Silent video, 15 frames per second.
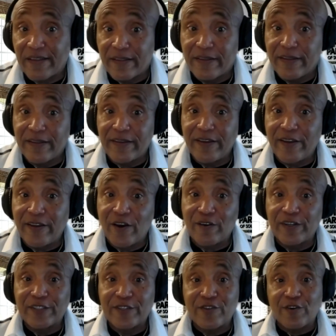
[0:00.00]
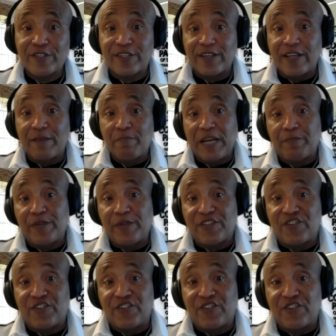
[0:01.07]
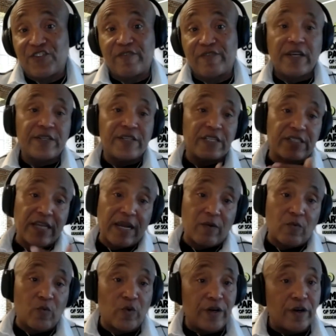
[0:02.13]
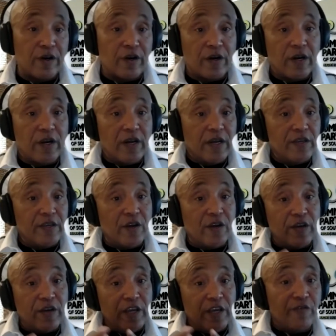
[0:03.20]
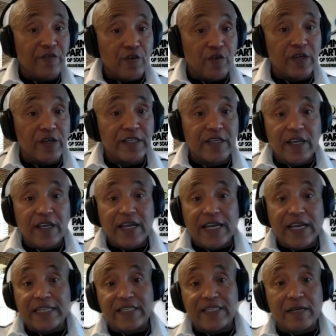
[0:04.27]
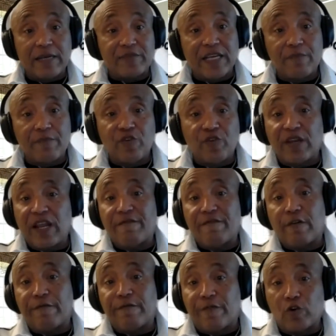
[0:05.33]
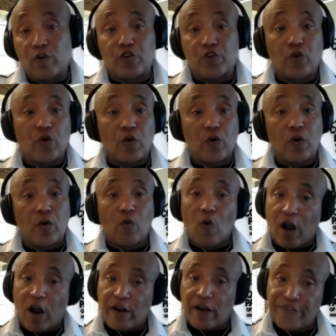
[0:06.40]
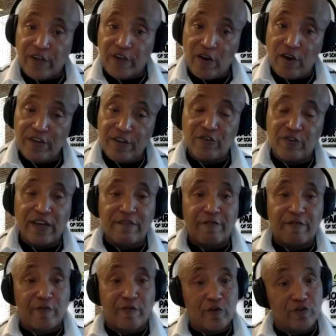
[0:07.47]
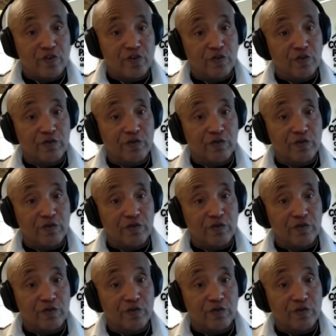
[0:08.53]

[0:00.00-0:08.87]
you know, so it might be safe, just like we're, you know, interviewing. At the same time, you can have a virtual walkathon, you can have a virtual